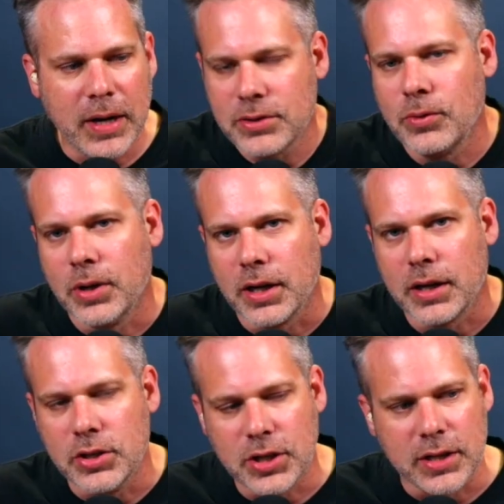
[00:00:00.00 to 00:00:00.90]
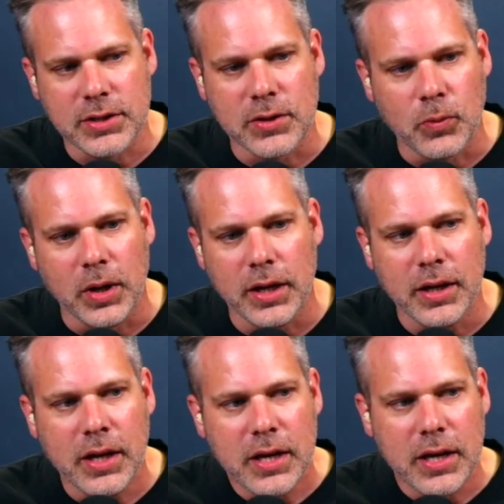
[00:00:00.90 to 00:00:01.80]
made us to work. In Genesis
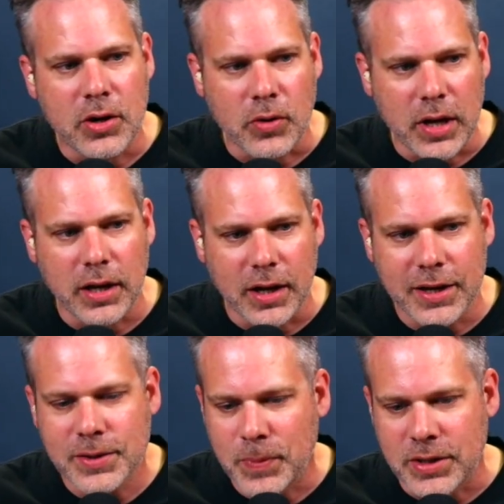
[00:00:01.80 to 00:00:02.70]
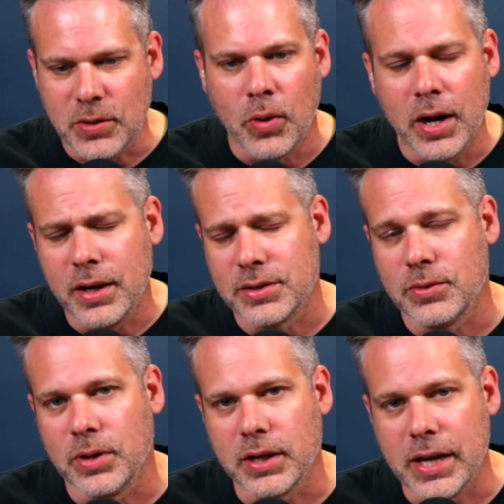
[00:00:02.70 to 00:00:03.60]
one, he created us because he wanted us
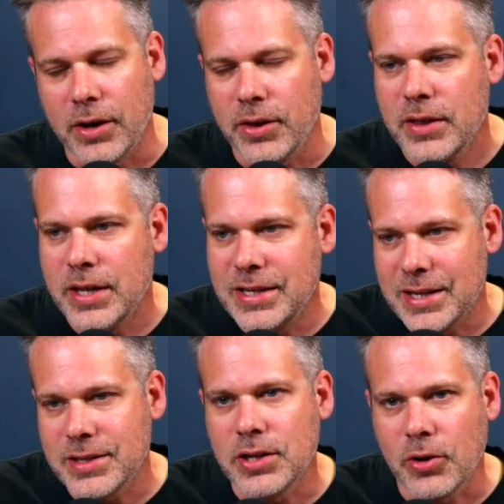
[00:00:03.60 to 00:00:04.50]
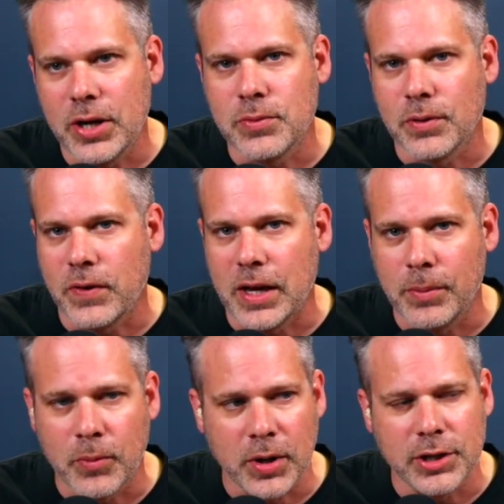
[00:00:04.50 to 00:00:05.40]
to work. Now, the disintegration with
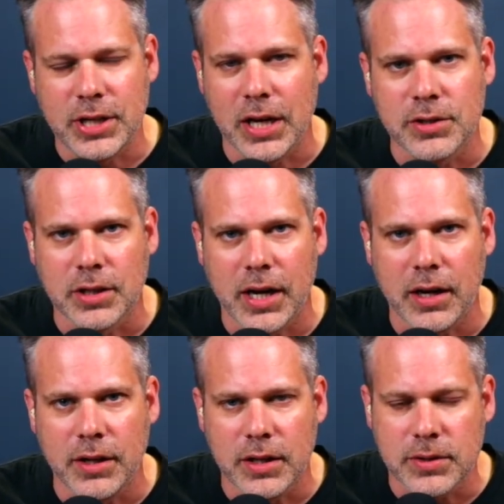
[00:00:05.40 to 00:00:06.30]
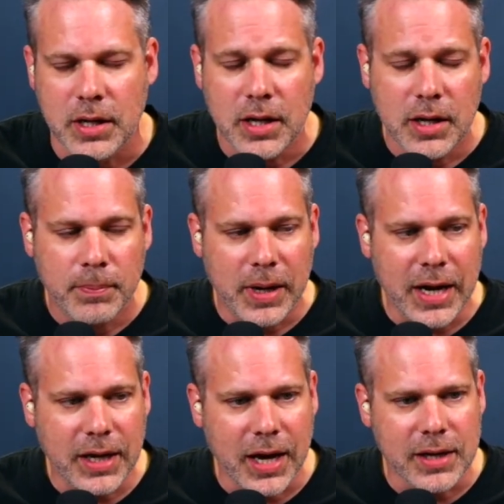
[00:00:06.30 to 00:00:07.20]
family, we're going to challenge a lot on this
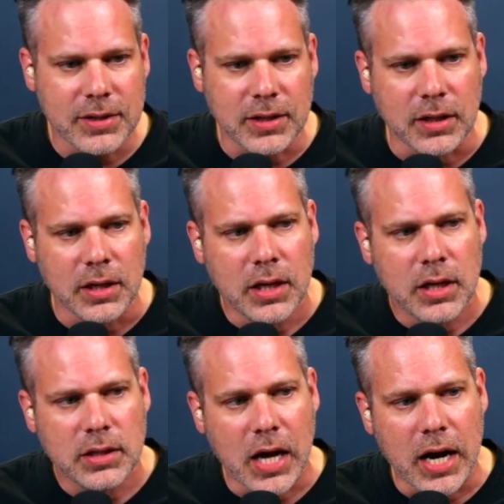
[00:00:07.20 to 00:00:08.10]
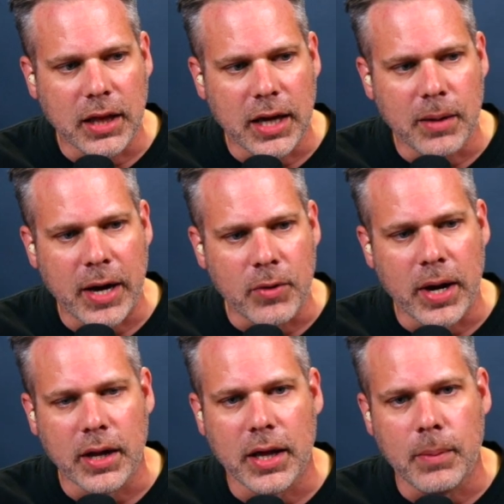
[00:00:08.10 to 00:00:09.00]
podcast and talk a lot about and
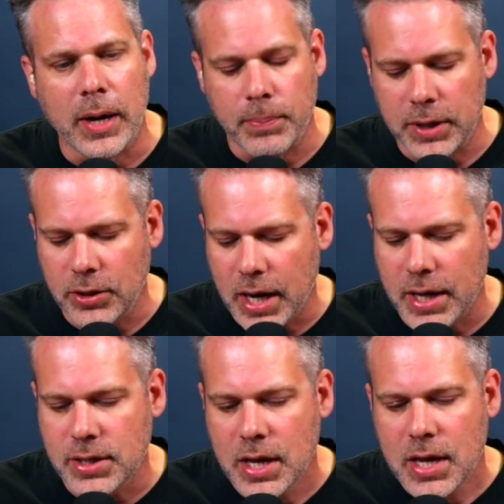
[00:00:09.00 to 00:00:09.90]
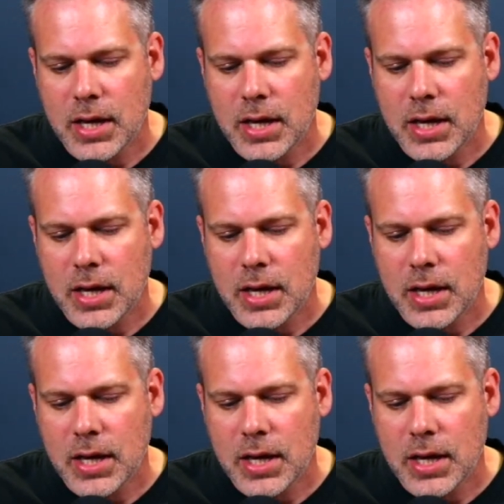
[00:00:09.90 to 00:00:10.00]
write a lot about. But you guys,